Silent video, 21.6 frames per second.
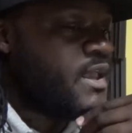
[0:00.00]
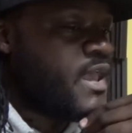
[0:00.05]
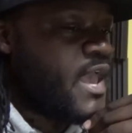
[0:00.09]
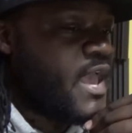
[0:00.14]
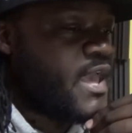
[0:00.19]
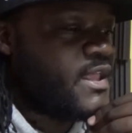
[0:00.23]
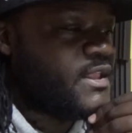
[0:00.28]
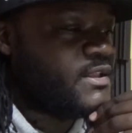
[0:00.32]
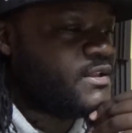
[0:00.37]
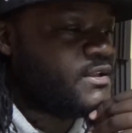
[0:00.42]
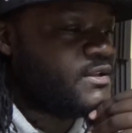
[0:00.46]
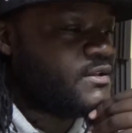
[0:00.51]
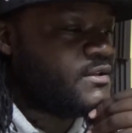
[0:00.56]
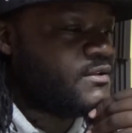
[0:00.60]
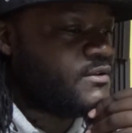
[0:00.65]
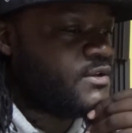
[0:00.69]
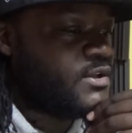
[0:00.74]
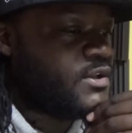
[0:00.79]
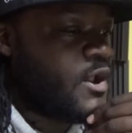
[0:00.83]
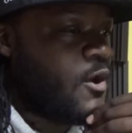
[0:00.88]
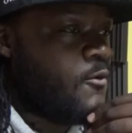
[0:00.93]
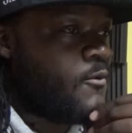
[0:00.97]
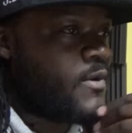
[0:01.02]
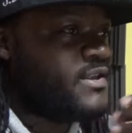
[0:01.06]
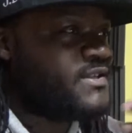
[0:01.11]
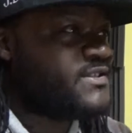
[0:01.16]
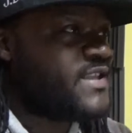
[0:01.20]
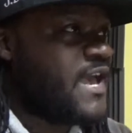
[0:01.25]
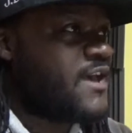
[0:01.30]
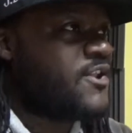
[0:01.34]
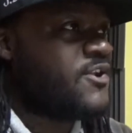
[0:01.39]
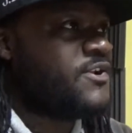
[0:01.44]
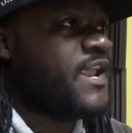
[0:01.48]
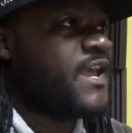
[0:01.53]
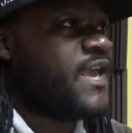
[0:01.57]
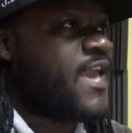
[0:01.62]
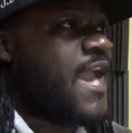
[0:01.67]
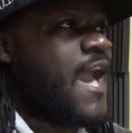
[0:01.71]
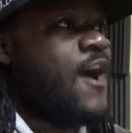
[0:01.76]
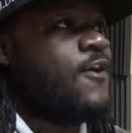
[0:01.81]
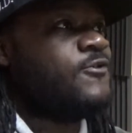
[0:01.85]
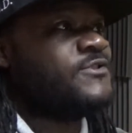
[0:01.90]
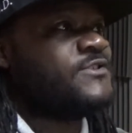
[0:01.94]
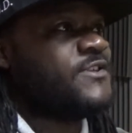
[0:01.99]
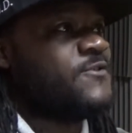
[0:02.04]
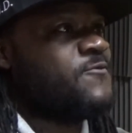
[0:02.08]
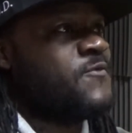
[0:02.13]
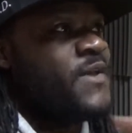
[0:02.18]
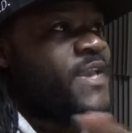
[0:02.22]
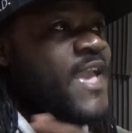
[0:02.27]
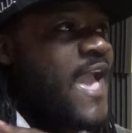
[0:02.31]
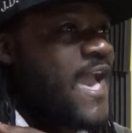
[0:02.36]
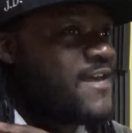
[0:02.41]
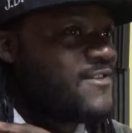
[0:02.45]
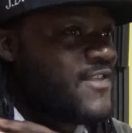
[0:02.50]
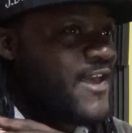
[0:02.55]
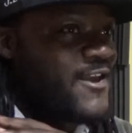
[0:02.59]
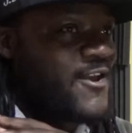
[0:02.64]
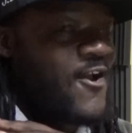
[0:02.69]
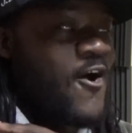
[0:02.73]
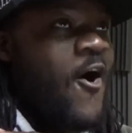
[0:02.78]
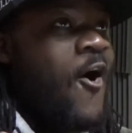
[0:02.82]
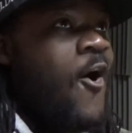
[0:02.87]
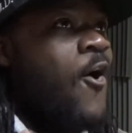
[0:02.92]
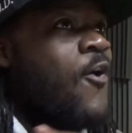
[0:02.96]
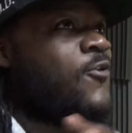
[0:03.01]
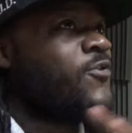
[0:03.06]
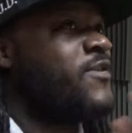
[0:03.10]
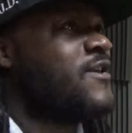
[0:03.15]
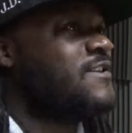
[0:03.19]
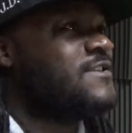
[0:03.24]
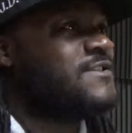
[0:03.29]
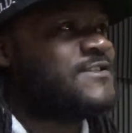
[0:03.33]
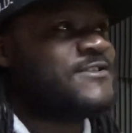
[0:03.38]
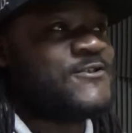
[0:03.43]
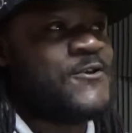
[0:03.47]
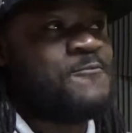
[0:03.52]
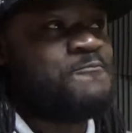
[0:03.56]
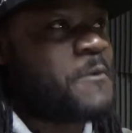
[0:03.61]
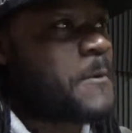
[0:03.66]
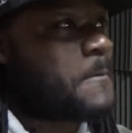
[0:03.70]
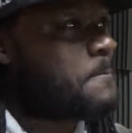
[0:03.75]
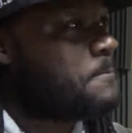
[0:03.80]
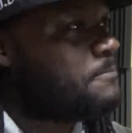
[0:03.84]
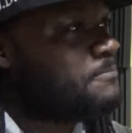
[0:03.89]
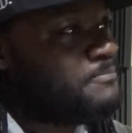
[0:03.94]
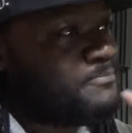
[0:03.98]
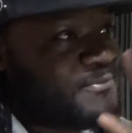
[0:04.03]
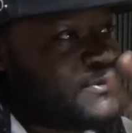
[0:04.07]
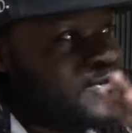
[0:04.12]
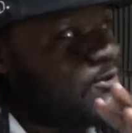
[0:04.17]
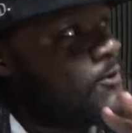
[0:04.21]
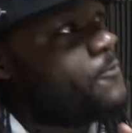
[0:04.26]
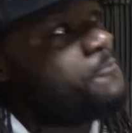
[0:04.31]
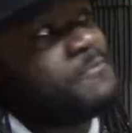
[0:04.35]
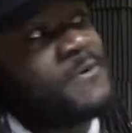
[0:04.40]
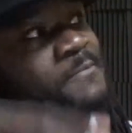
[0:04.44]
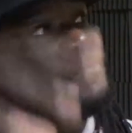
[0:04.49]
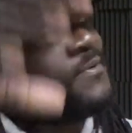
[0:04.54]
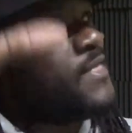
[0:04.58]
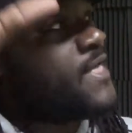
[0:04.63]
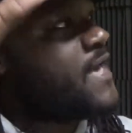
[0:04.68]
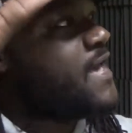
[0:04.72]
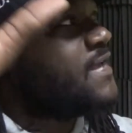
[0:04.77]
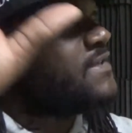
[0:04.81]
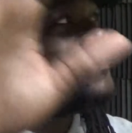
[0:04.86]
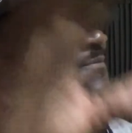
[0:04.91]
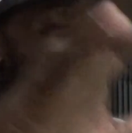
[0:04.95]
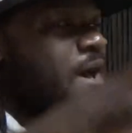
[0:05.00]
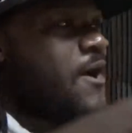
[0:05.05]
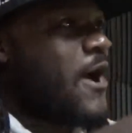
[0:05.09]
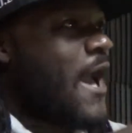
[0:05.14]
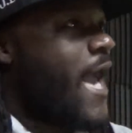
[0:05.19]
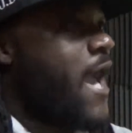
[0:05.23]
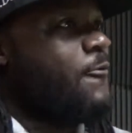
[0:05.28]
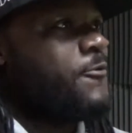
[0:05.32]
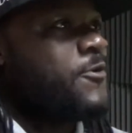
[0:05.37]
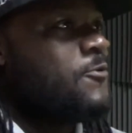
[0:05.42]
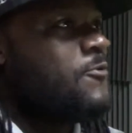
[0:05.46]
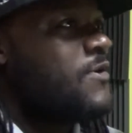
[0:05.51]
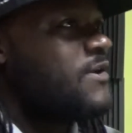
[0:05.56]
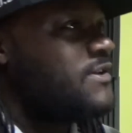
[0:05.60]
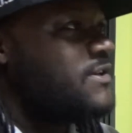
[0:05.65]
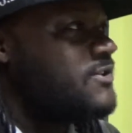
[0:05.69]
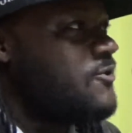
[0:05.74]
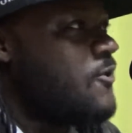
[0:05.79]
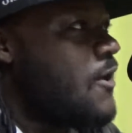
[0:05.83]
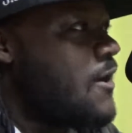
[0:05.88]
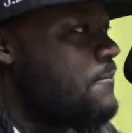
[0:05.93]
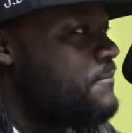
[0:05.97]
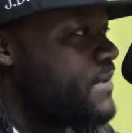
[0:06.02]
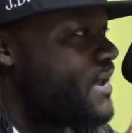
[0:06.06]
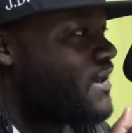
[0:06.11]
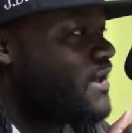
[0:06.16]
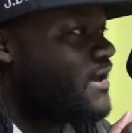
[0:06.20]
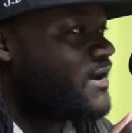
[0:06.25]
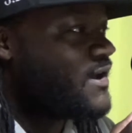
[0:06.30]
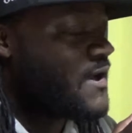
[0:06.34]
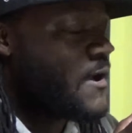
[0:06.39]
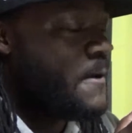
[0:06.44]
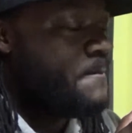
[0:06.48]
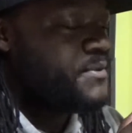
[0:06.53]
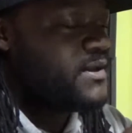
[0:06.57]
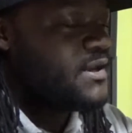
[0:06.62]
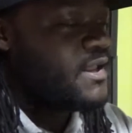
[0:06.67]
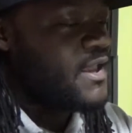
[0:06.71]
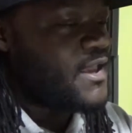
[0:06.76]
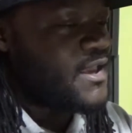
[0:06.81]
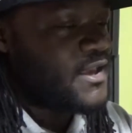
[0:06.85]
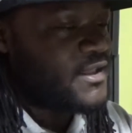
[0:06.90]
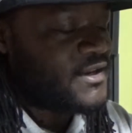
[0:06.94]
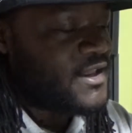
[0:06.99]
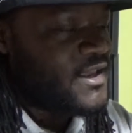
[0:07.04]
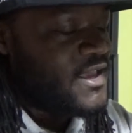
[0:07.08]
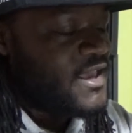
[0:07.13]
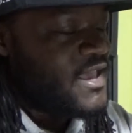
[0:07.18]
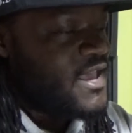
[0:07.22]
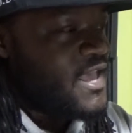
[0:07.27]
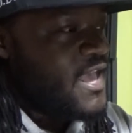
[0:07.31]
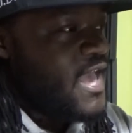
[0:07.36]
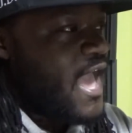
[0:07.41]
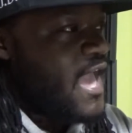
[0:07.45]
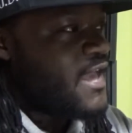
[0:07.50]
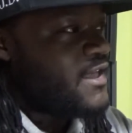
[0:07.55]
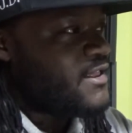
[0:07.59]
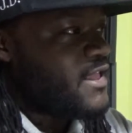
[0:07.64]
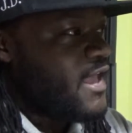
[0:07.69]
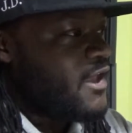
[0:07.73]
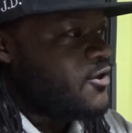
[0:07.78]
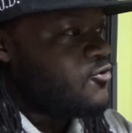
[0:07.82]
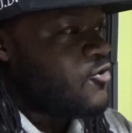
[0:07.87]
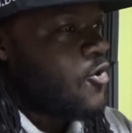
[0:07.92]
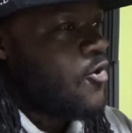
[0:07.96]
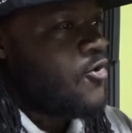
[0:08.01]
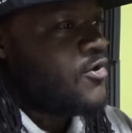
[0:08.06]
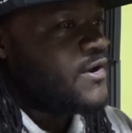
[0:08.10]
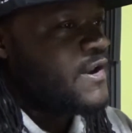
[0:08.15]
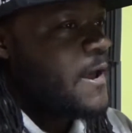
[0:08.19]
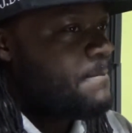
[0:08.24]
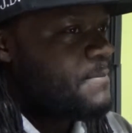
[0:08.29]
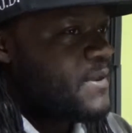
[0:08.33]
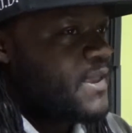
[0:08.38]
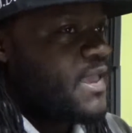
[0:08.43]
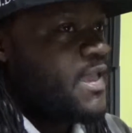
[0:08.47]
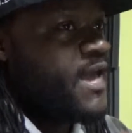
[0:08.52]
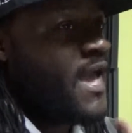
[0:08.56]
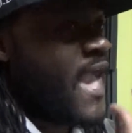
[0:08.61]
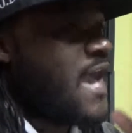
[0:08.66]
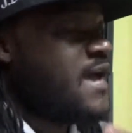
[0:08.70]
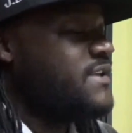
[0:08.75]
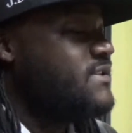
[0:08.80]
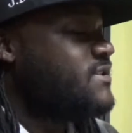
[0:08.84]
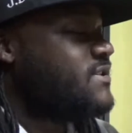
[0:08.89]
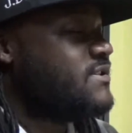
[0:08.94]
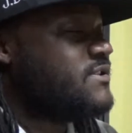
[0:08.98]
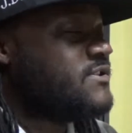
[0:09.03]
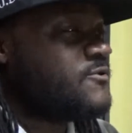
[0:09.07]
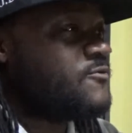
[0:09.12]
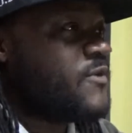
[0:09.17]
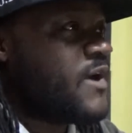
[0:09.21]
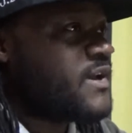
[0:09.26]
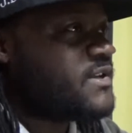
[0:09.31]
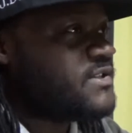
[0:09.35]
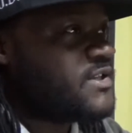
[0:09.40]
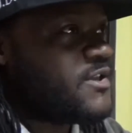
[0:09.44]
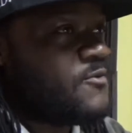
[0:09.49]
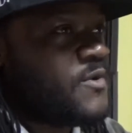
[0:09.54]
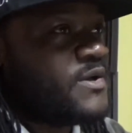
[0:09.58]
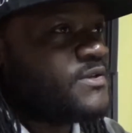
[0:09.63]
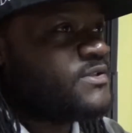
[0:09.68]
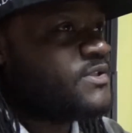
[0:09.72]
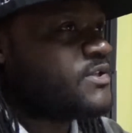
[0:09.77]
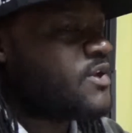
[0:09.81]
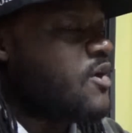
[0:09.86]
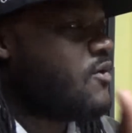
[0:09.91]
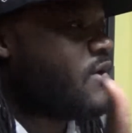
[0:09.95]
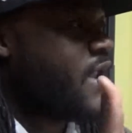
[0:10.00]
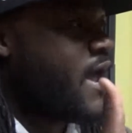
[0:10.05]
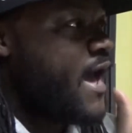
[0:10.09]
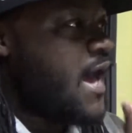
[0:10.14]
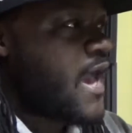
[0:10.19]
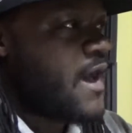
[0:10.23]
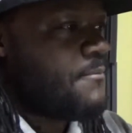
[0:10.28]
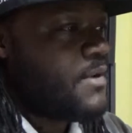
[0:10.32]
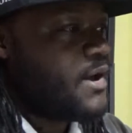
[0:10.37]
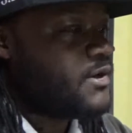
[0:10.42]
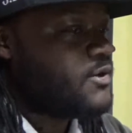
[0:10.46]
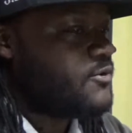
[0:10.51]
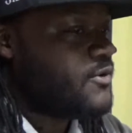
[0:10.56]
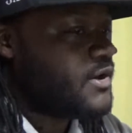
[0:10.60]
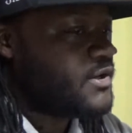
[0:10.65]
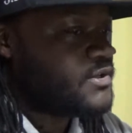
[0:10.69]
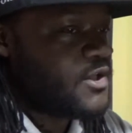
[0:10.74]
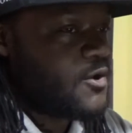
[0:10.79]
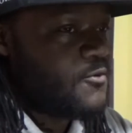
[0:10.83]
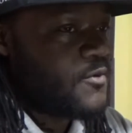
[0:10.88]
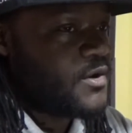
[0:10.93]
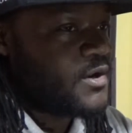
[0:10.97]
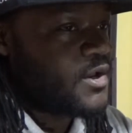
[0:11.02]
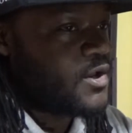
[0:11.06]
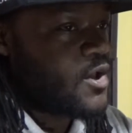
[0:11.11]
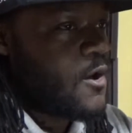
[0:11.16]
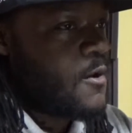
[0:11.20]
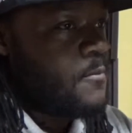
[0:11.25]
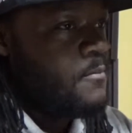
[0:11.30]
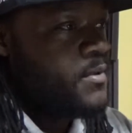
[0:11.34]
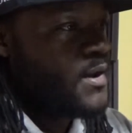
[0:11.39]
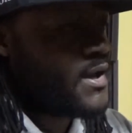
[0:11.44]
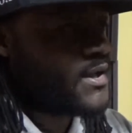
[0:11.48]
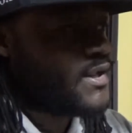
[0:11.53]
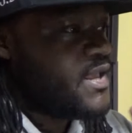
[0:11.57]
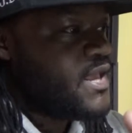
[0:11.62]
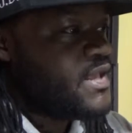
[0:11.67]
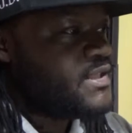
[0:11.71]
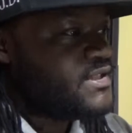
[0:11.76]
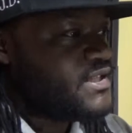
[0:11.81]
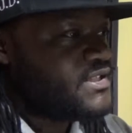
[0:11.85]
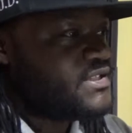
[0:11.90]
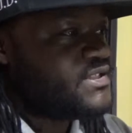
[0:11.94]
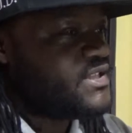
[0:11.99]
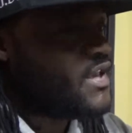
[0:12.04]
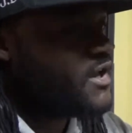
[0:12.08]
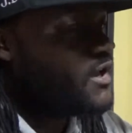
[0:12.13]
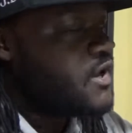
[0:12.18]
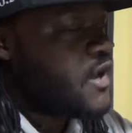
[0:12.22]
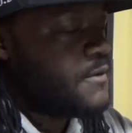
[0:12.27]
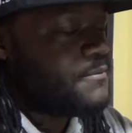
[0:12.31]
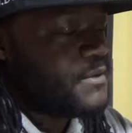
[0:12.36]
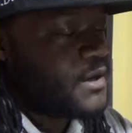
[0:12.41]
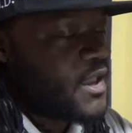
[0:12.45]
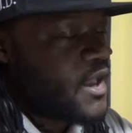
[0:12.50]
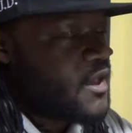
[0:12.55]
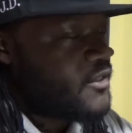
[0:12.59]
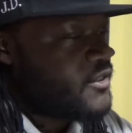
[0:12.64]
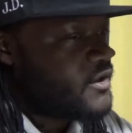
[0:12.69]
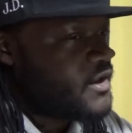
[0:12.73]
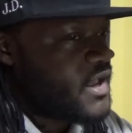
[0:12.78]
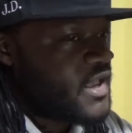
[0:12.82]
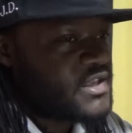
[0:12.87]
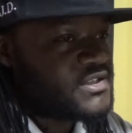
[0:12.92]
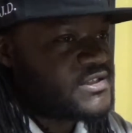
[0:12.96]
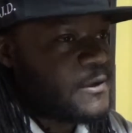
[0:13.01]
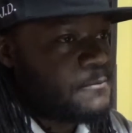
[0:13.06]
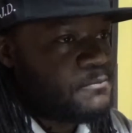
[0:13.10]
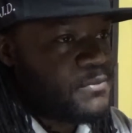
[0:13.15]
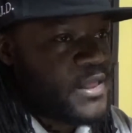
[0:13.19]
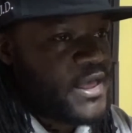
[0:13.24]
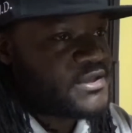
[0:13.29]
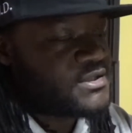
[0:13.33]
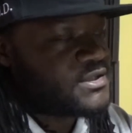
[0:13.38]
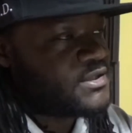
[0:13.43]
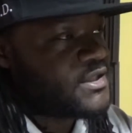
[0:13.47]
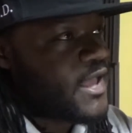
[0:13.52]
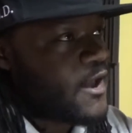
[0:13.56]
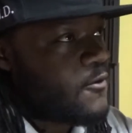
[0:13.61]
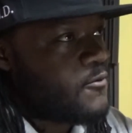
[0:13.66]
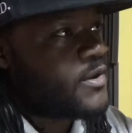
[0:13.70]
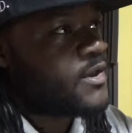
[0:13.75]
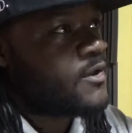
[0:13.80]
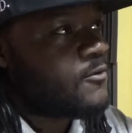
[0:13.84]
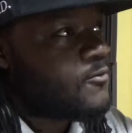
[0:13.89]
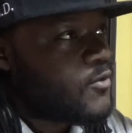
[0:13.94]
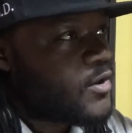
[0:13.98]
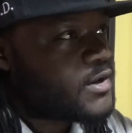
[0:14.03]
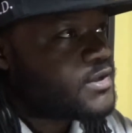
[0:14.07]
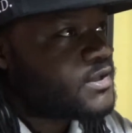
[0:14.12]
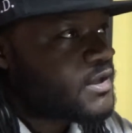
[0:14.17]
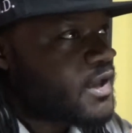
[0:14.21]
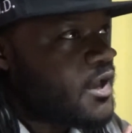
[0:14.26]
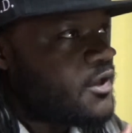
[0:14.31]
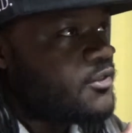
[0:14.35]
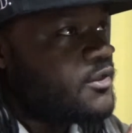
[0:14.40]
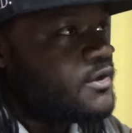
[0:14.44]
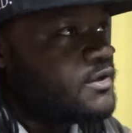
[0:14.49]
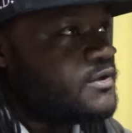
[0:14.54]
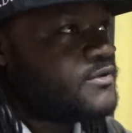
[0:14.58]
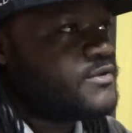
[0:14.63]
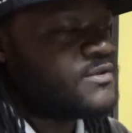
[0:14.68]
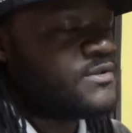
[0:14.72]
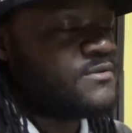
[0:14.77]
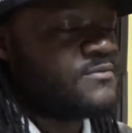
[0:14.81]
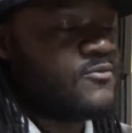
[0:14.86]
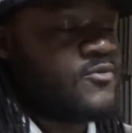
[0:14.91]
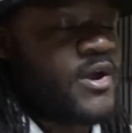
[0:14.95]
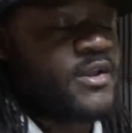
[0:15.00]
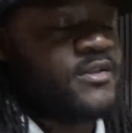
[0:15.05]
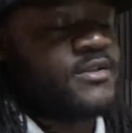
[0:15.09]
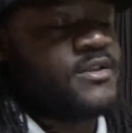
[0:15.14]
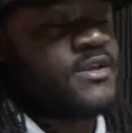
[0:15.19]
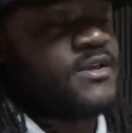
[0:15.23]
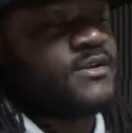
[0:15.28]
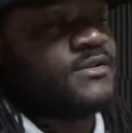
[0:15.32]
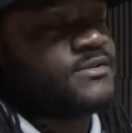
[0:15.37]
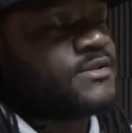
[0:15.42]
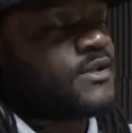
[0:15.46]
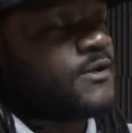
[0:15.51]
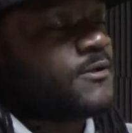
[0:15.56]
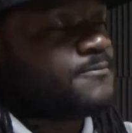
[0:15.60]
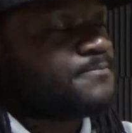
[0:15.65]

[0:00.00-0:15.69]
And you know, we sat on the couch and we had like all these super duper plans about how we wanted to do our media company and growing up, and he has his direction he wants to go, and I have my direction I want to go. But to see it come together, it's a blessing that we can work together and do some great things. So.